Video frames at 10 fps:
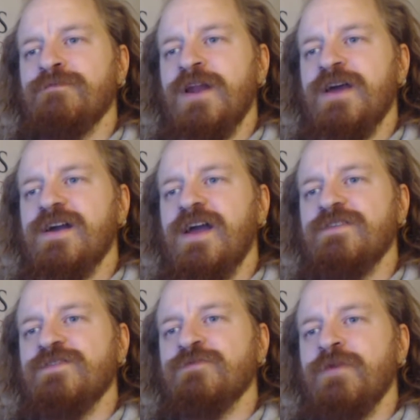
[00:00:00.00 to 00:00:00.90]
player
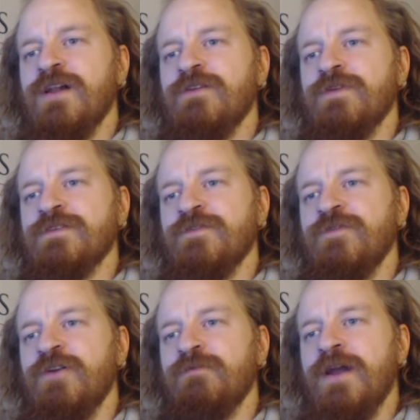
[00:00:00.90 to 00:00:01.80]
casts a spell with
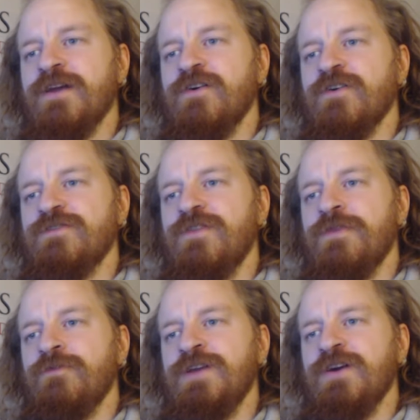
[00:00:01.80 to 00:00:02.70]
converted mana cost
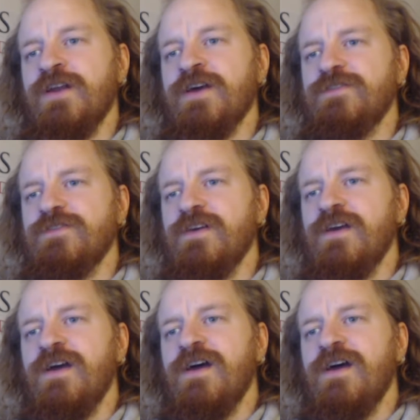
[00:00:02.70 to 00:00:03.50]
3 or less,